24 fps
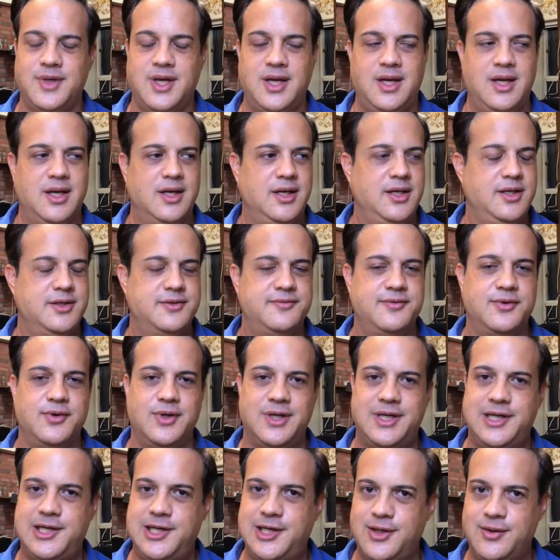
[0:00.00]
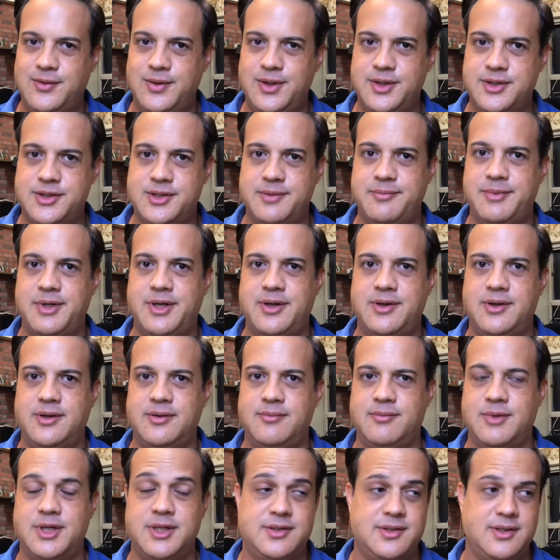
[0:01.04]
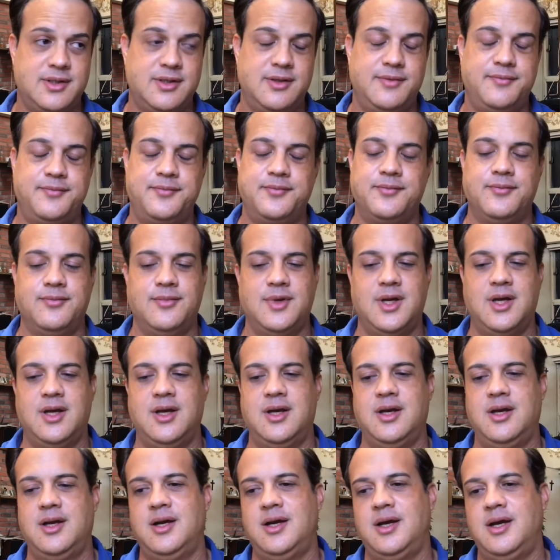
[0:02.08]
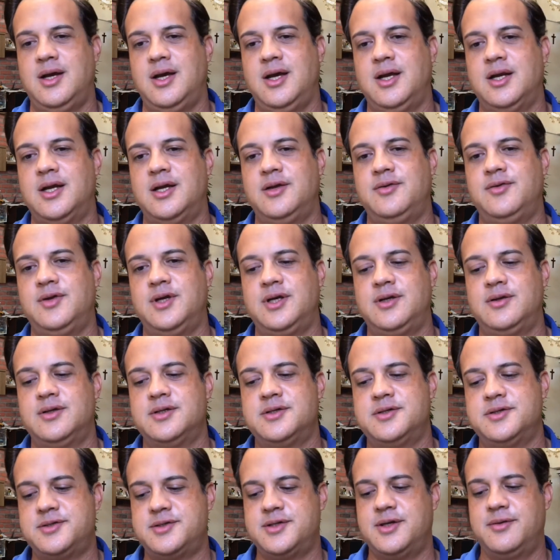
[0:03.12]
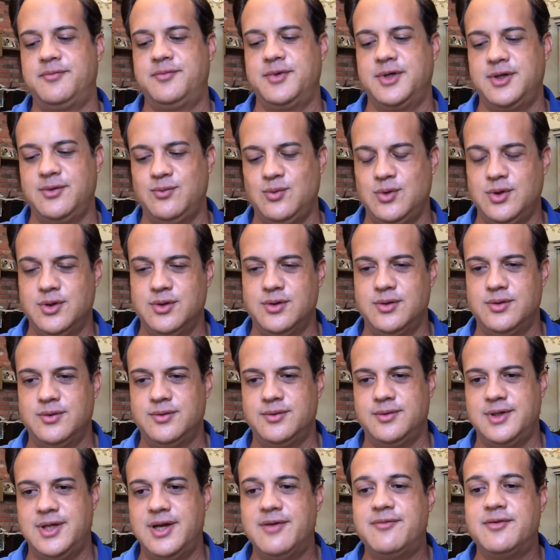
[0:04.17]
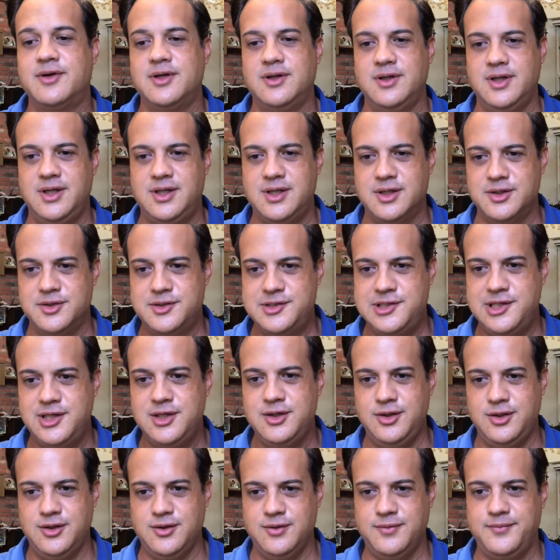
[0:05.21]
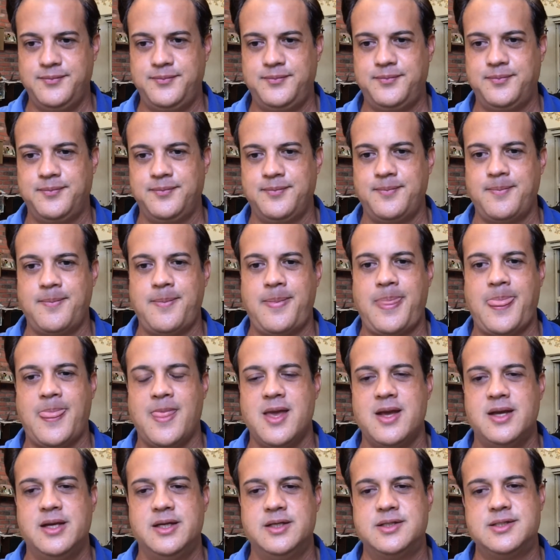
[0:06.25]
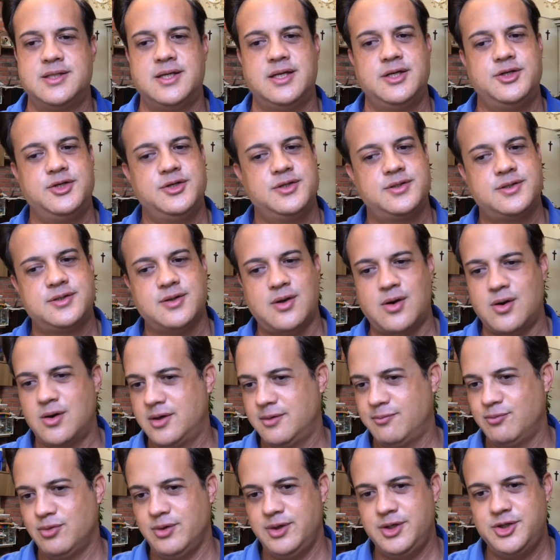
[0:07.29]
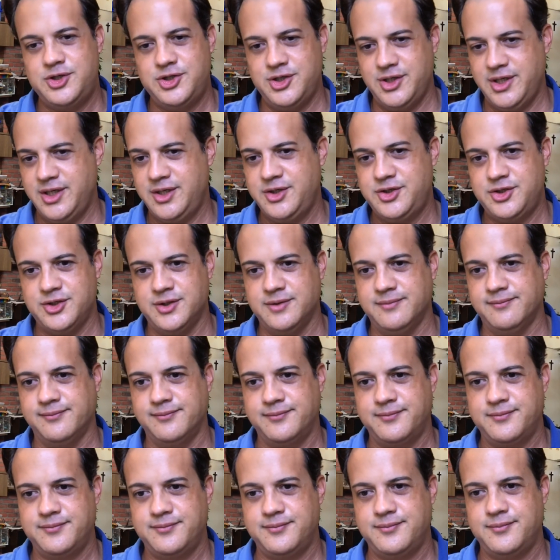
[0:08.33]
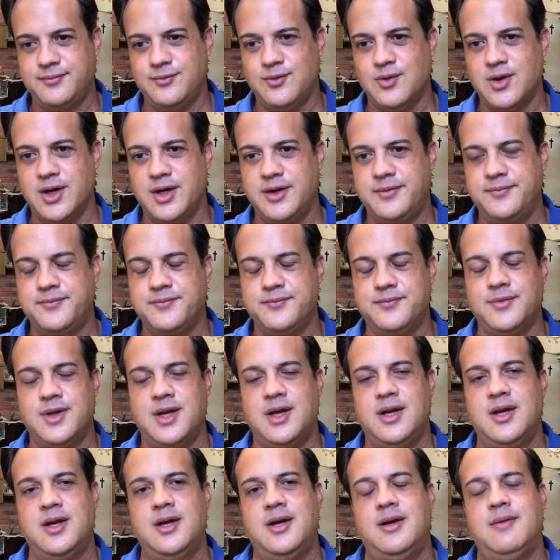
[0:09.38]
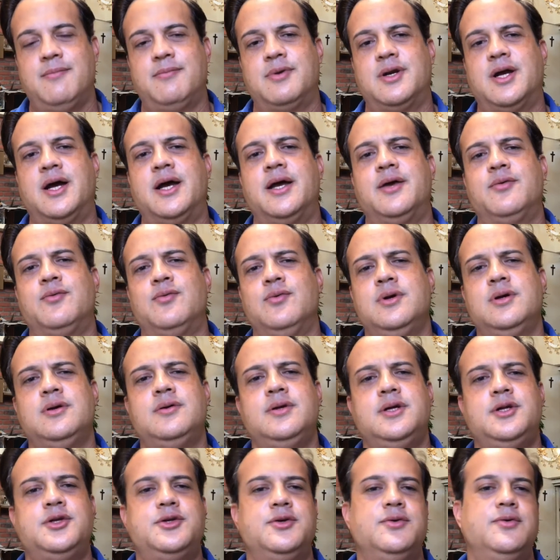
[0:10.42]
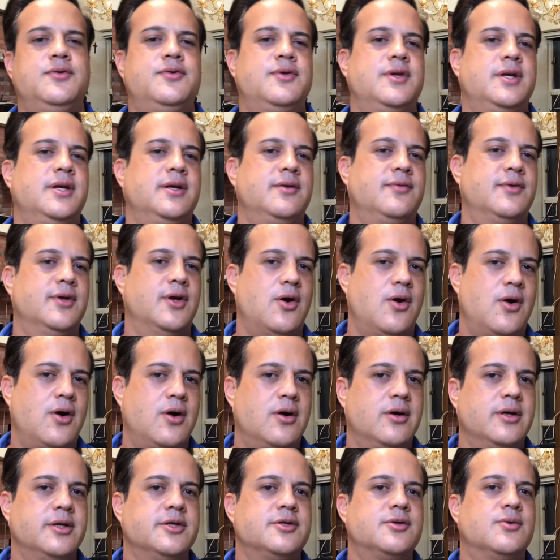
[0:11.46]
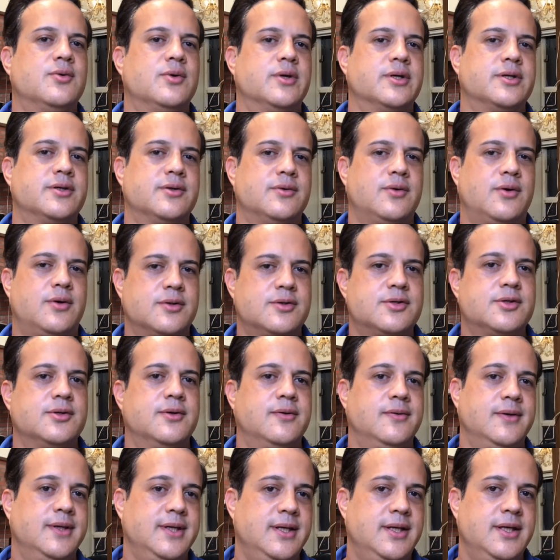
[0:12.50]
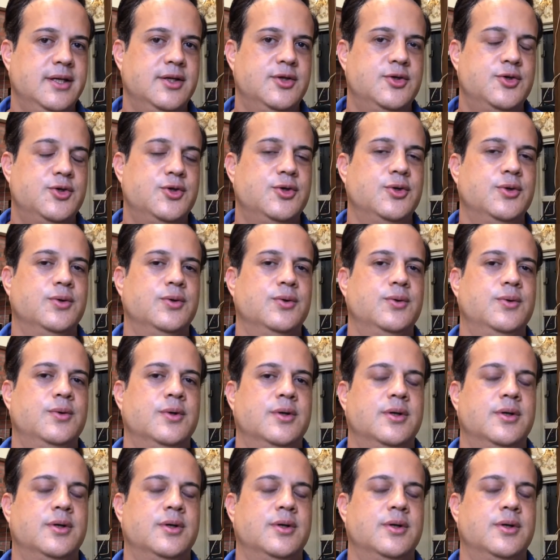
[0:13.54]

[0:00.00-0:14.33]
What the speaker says: and he's very curious about it, my son. And I think this is something we'll definitely continue. It's not just art appreciation, right? But I really do think that art is going to also lead to